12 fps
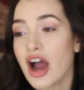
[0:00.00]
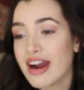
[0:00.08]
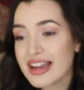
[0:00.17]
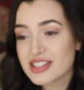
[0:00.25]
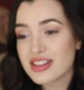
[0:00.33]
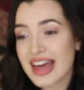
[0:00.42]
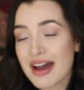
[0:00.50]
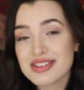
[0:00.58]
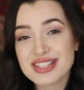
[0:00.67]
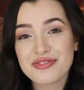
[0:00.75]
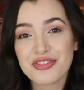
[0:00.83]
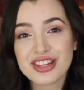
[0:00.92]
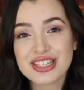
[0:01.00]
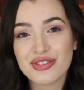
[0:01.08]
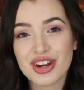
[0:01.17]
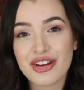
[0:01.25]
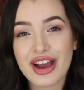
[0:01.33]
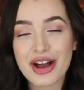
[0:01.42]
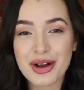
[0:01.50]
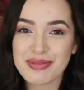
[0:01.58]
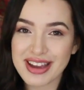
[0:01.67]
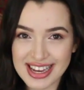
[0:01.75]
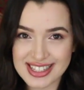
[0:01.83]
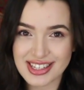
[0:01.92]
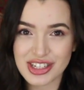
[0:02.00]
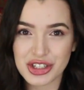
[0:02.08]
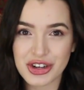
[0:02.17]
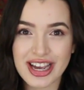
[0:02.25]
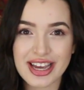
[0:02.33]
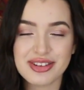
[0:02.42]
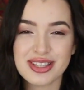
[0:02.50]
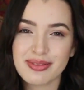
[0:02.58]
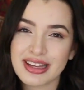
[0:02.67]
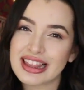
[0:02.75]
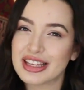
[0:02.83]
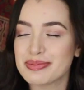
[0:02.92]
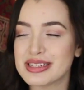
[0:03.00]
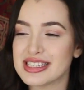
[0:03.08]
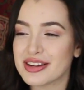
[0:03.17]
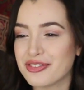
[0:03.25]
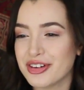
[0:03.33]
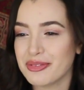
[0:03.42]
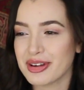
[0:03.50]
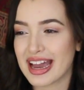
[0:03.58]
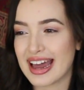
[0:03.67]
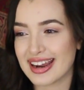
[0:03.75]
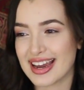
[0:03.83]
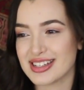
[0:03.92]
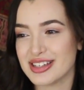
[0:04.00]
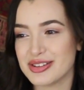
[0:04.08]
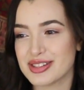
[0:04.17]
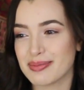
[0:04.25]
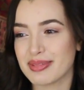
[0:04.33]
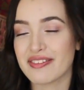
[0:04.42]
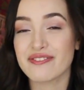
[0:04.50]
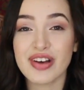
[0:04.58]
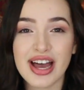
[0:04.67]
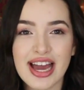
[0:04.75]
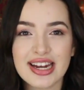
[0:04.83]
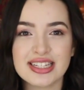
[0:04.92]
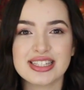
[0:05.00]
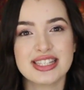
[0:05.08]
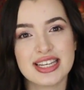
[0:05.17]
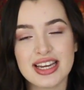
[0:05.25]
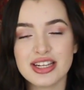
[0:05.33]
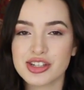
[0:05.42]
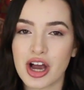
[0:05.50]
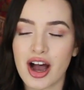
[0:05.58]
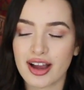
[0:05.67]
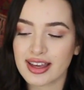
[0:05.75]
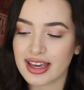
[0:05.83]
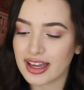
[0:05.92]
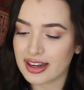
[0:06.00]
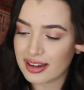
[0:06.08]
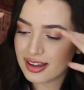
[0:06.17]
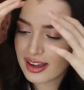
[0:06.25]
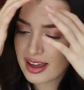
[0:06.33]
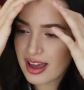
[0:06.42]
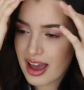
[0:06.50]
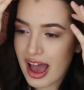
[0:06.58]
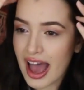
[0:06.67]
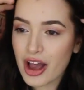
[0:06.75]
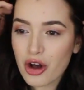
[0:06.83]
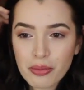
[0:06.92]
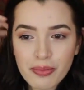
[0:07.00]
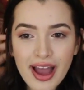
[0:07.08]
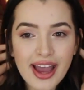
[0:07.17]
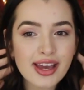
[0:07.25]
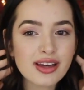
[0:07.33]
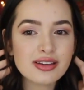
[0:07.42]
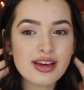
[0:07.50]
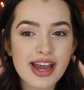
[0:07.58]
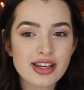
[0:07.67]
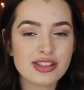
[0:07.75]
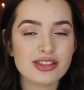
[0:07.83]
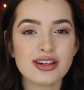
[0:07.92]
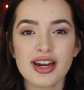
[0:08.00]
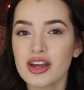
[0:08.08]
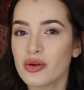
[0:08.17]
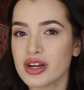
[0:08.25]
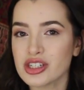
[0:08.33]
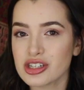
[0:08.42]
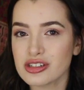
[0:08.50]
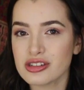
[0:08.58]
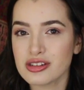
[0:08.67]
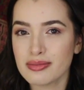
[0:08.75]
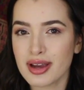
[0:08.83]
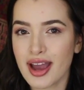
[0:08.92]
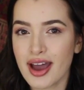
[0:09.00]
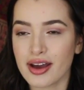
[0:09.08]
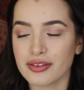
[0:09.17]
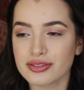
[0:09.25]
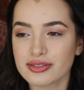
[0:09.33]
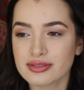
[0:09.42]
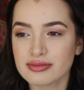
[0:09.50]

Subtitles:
Alright, so that was it for this video. I hope you guys did enjoy it. It was something a little bit different. We kind of got to do something fun and sit and talk, and I hope I answered any questions you may have.